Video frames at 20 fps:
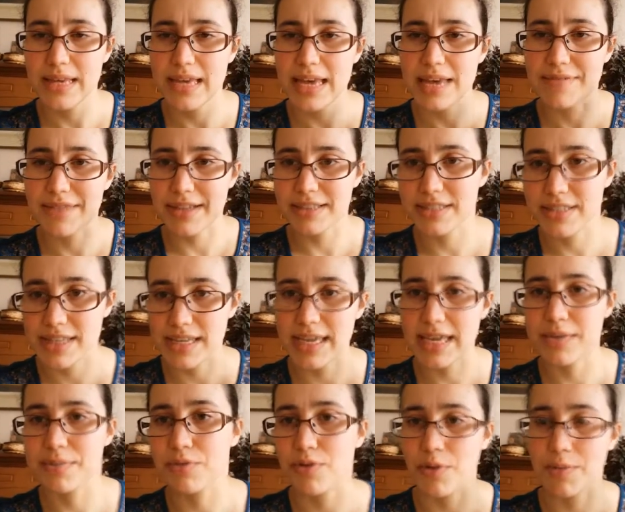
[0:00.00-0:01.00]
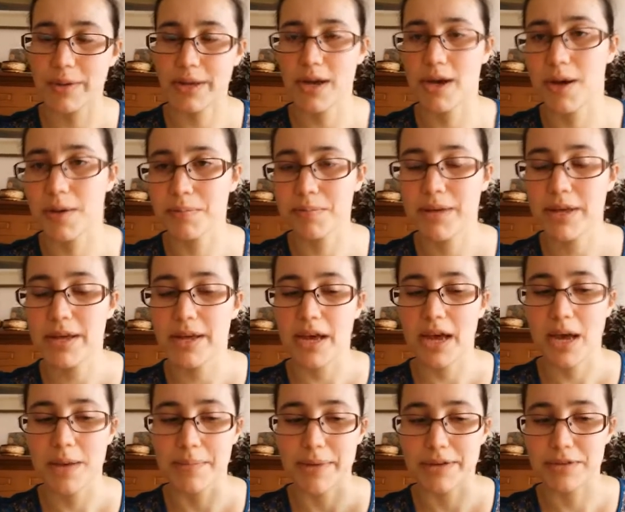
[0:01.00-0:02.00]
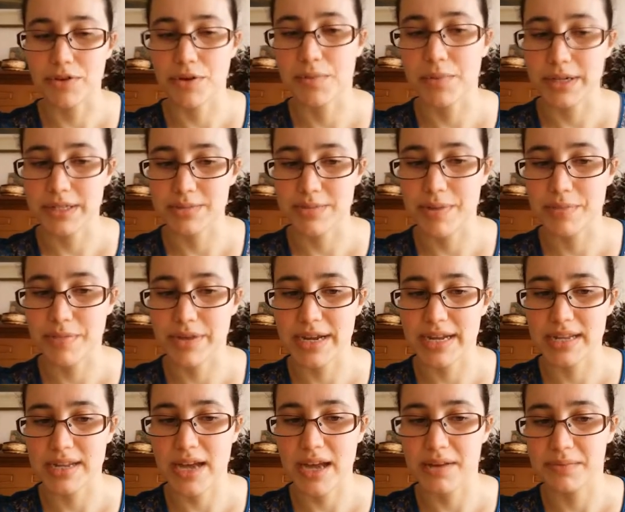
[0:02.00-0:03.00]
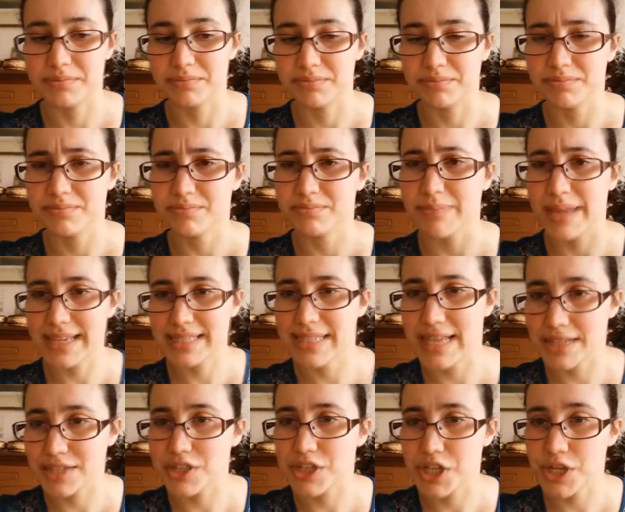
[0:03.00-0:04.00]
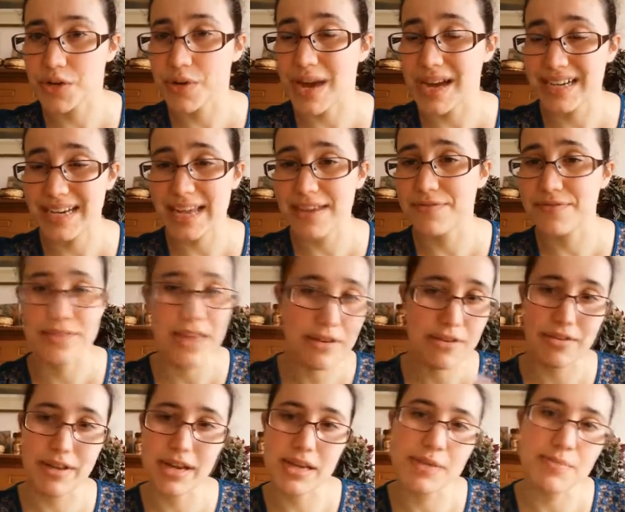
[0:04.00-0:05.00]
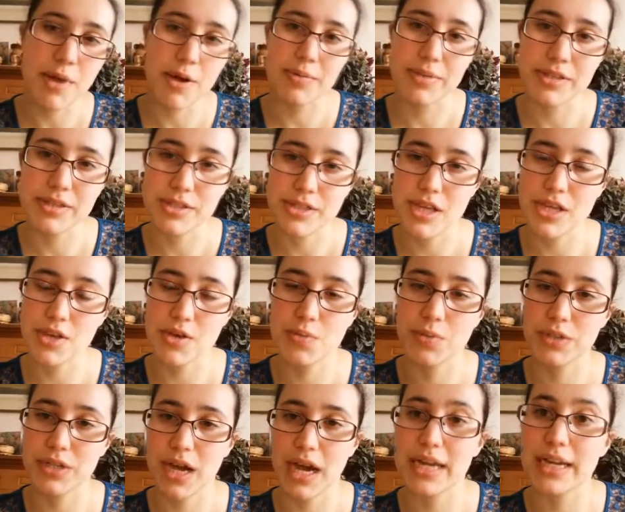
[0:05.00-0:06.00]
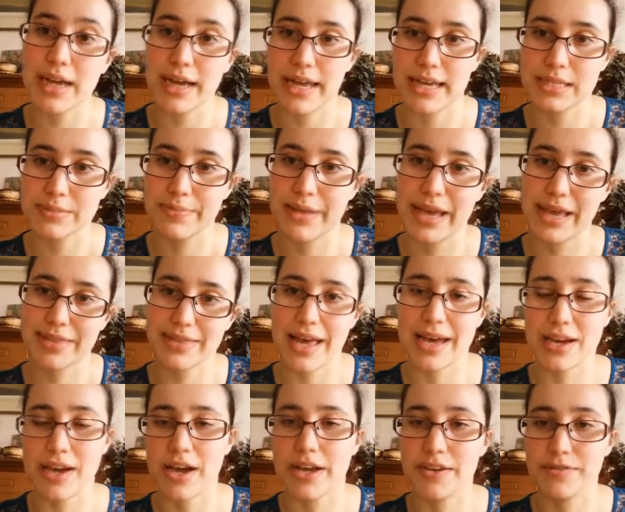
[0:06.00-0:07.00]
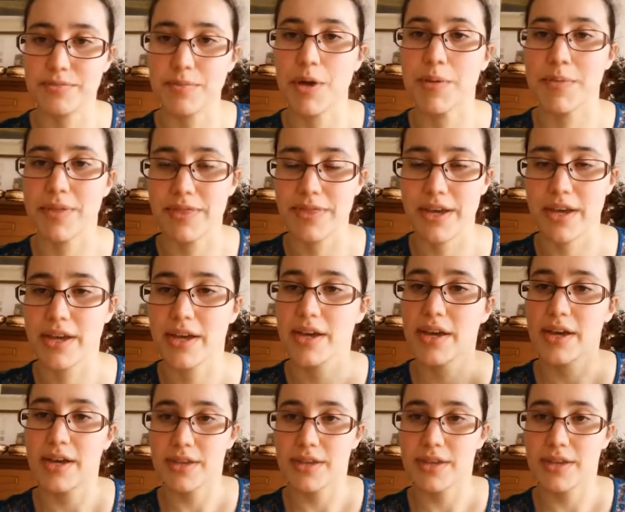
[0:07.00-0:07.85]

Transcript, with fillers: events that keep cropping up um, in Cromwell's memory um, sense to you, and if there are any moments that you would highlight as being that kind of moment that,